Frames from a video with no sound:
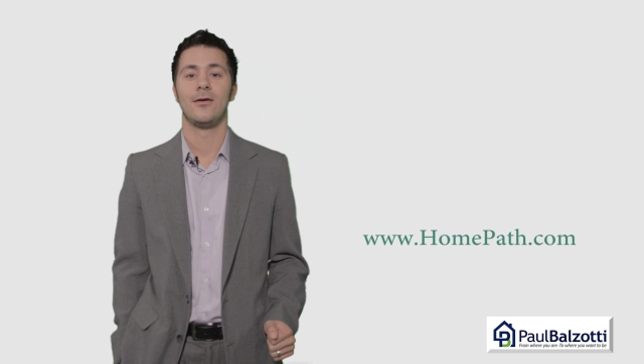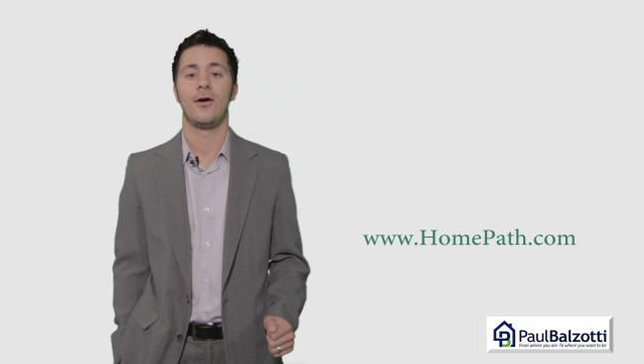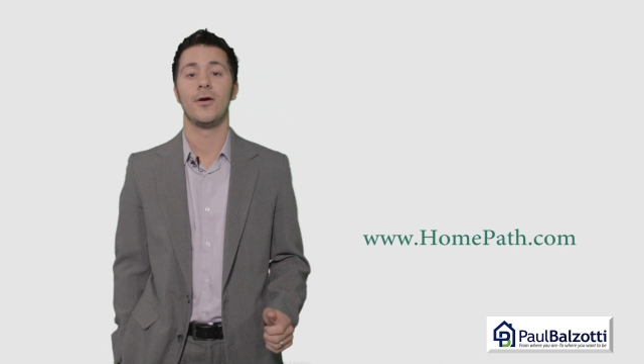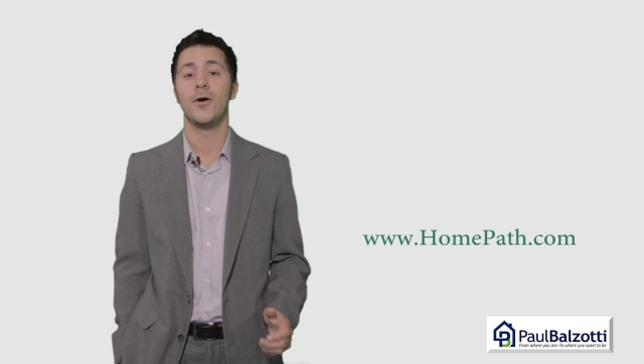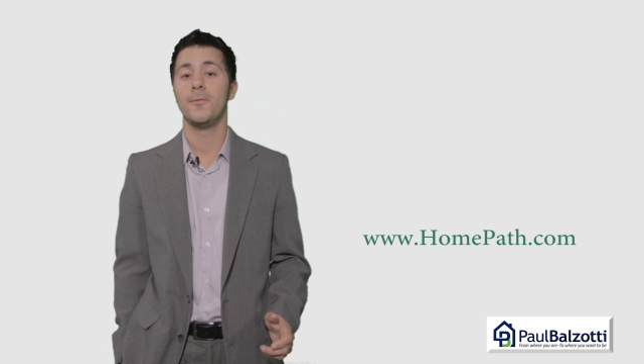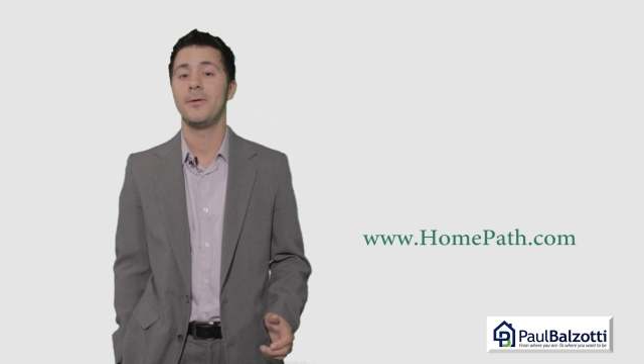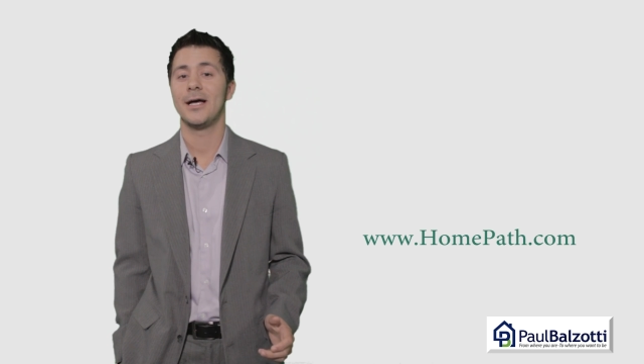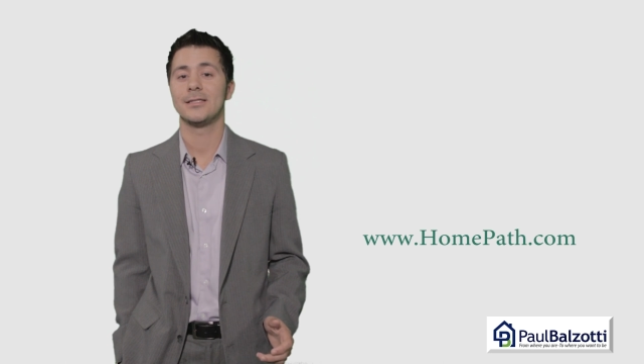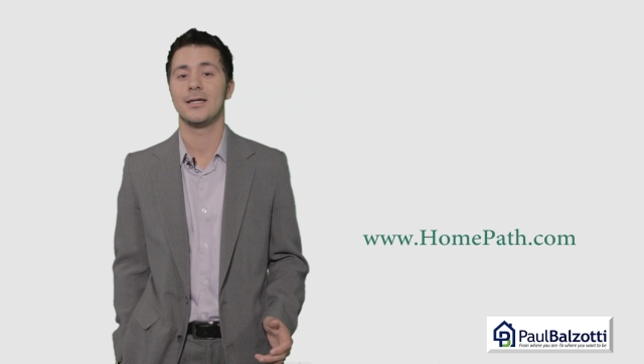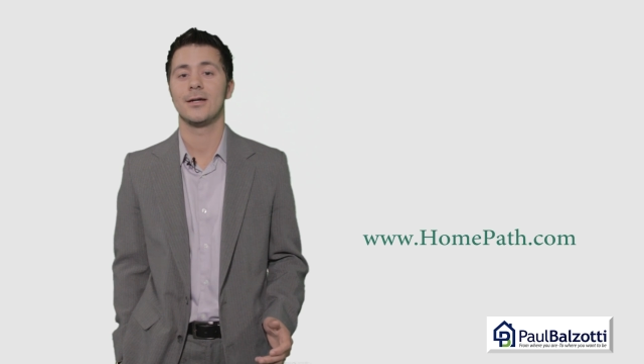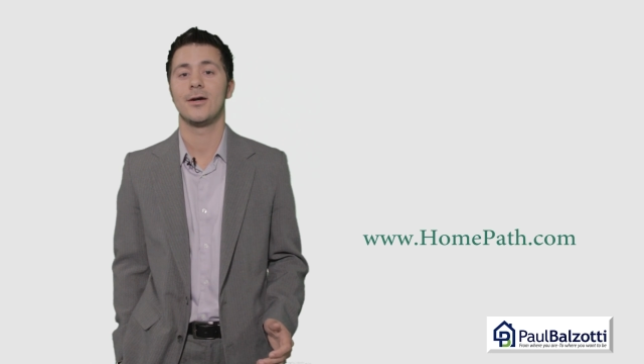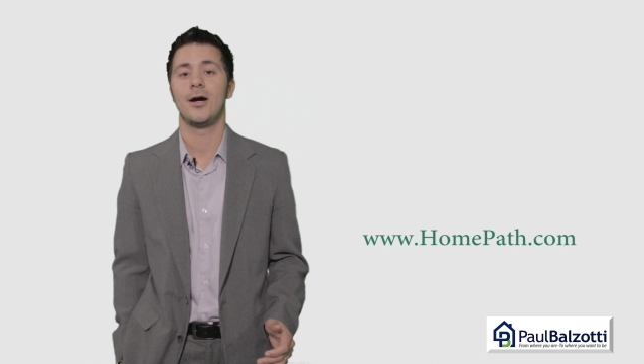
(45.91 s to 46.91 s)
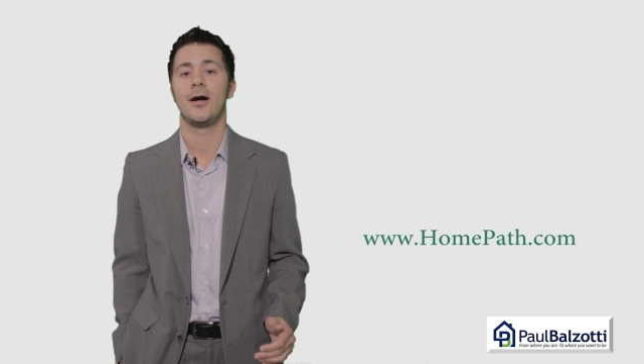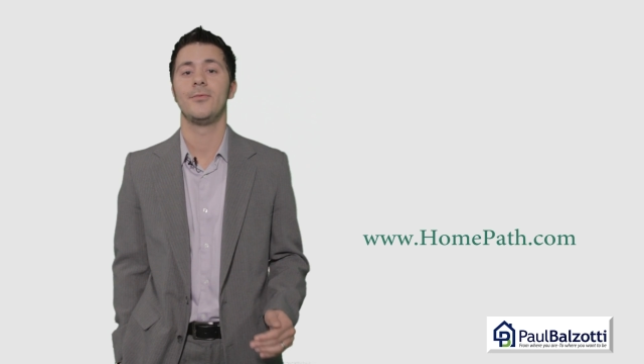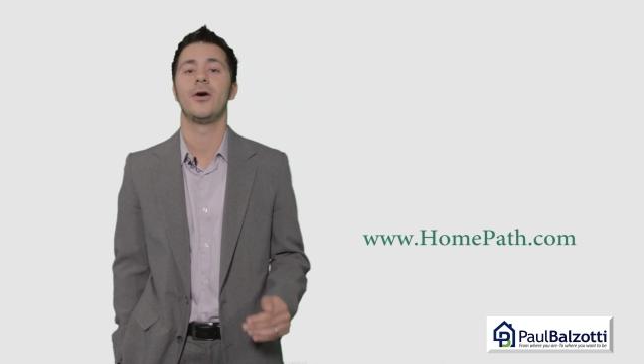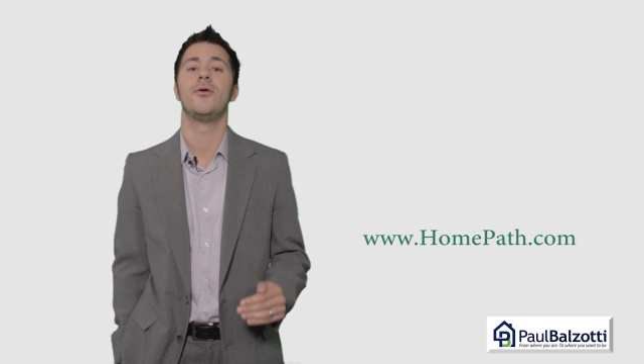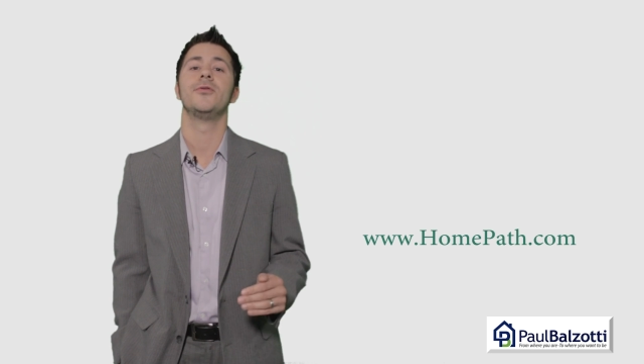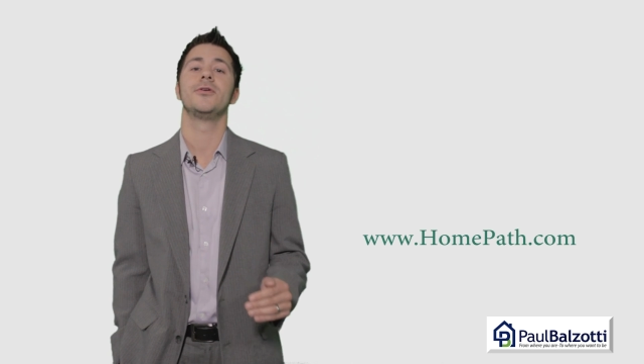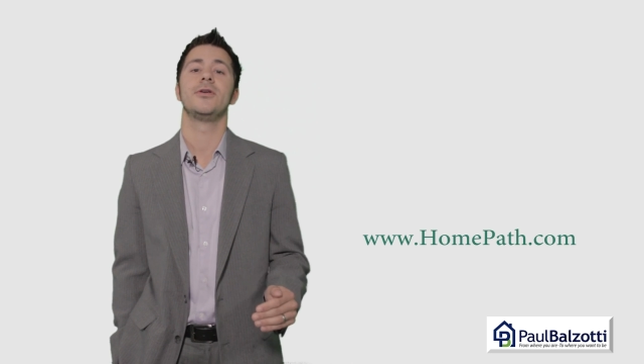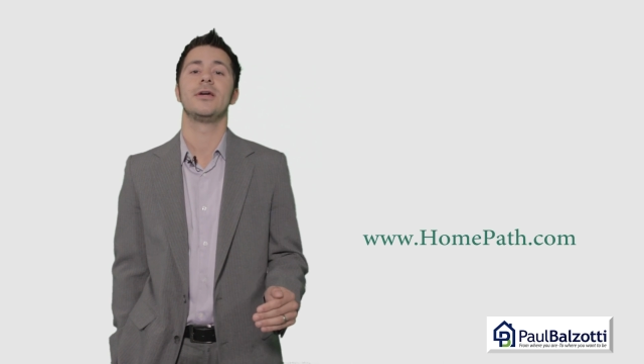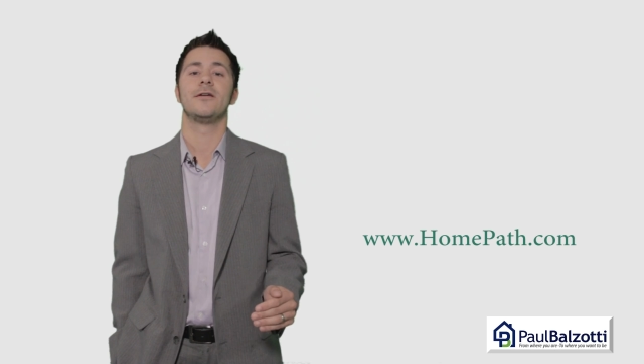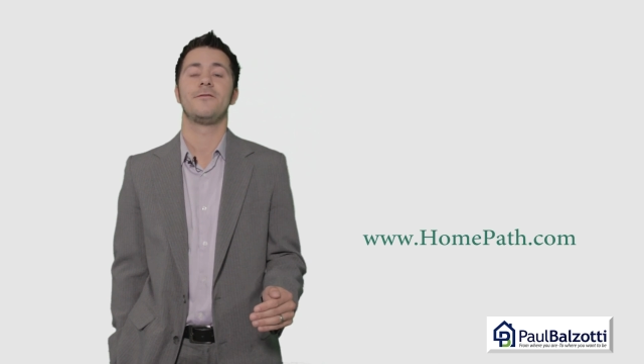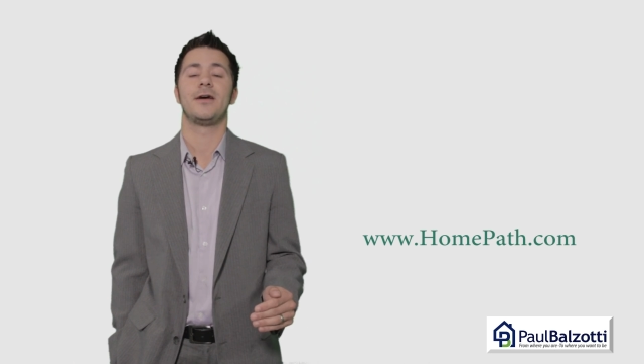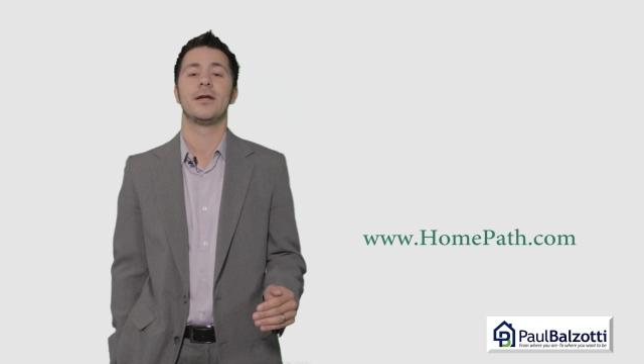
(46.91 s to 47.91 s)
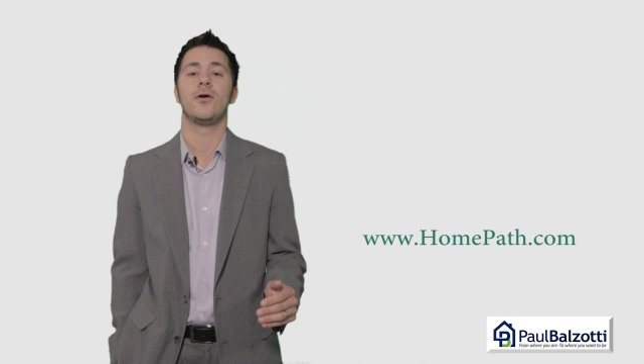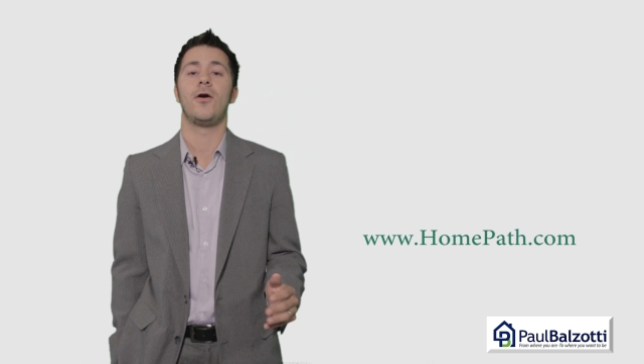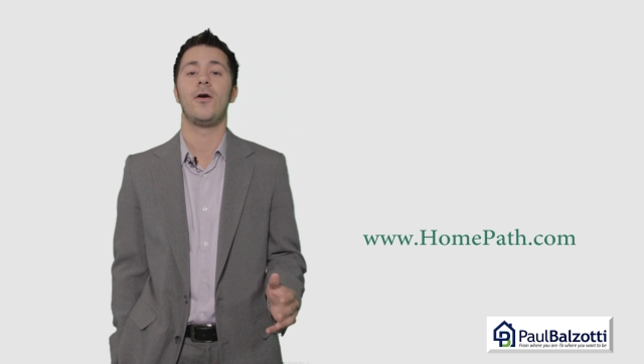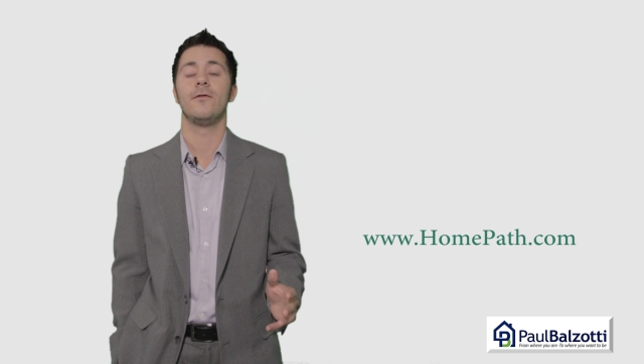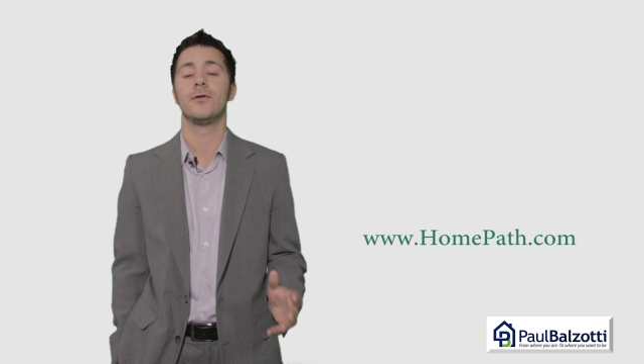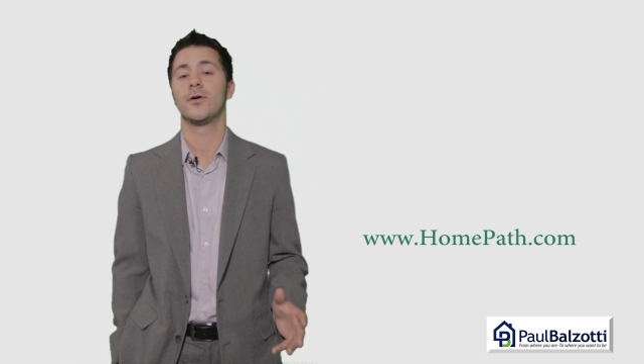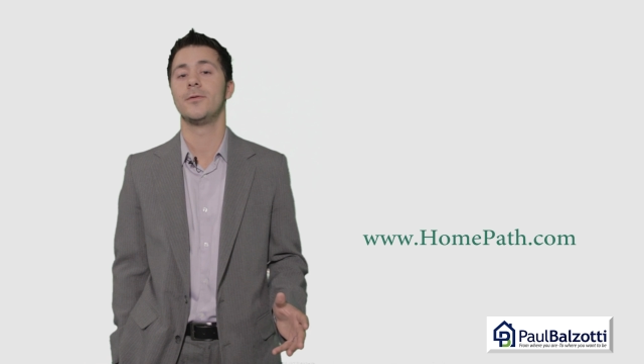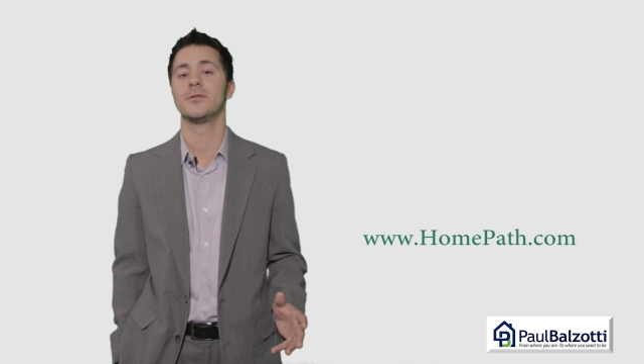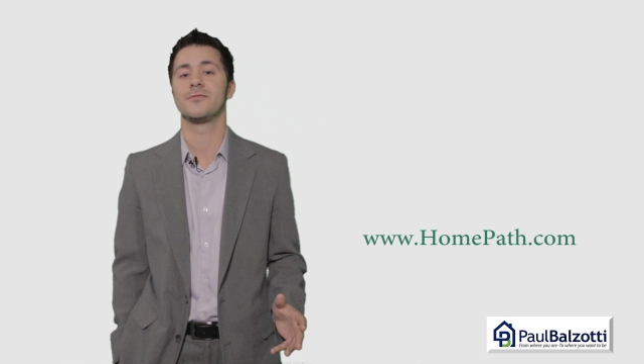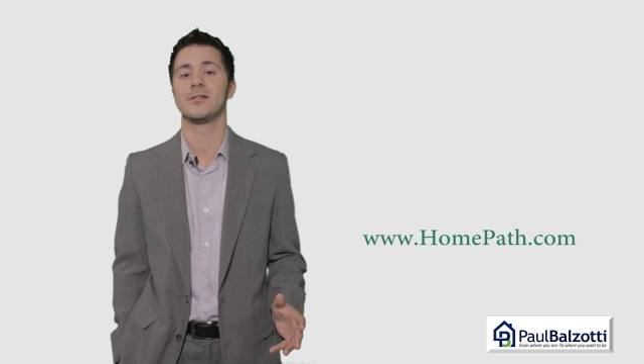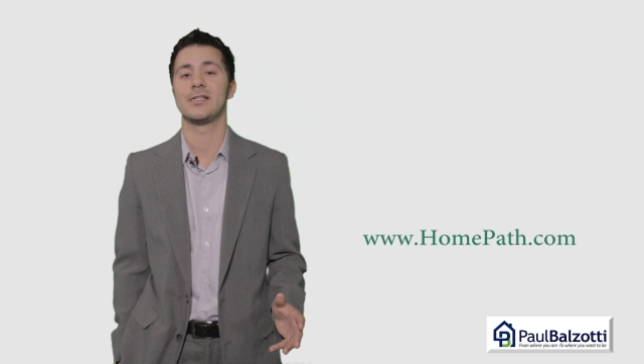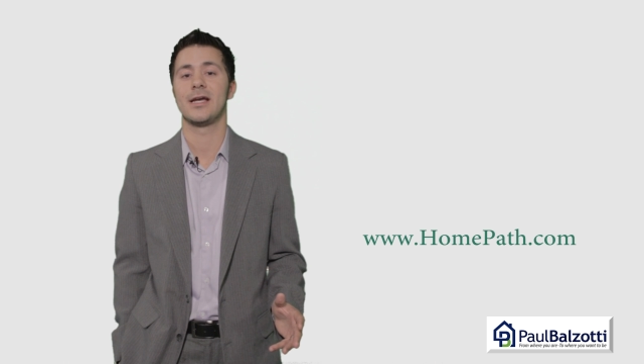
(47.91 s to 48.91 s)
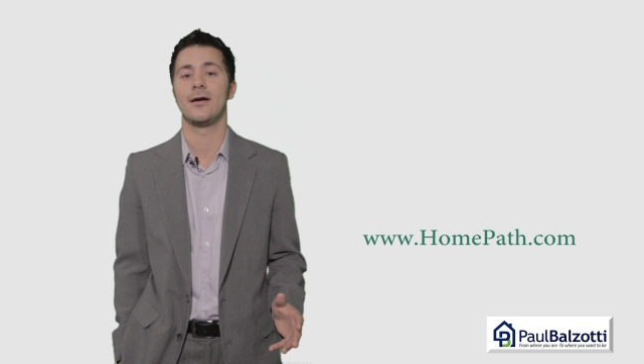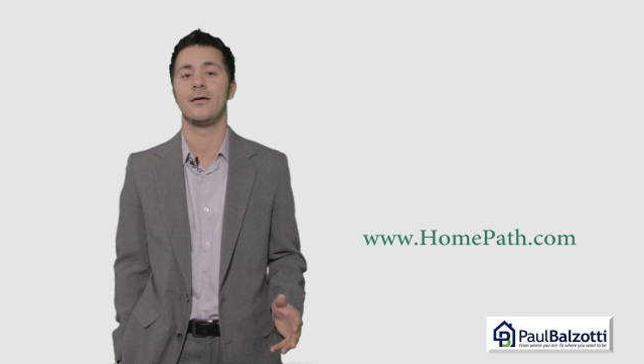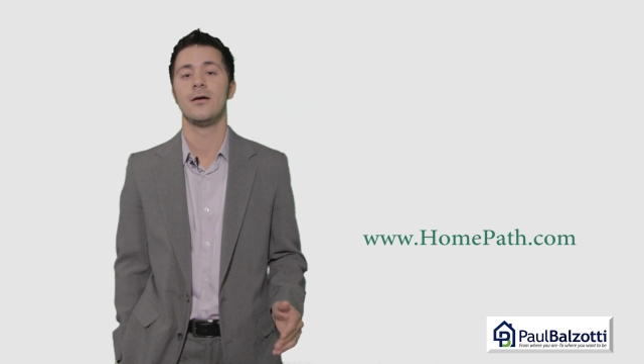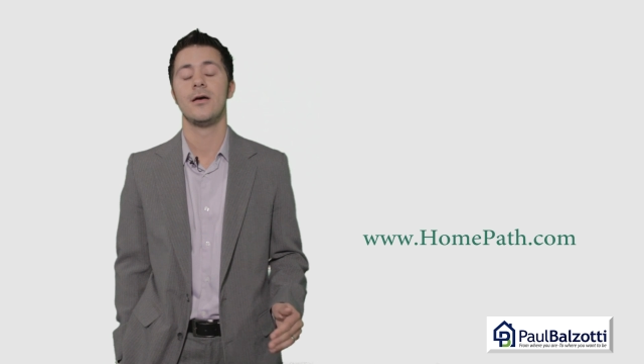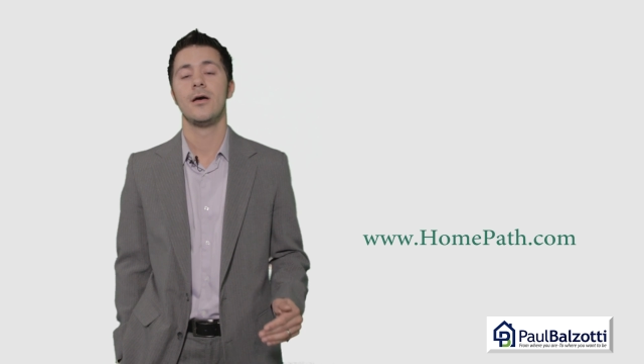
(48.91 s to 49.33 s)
On HomePath.com, not only are you going to find all of their homes for sale,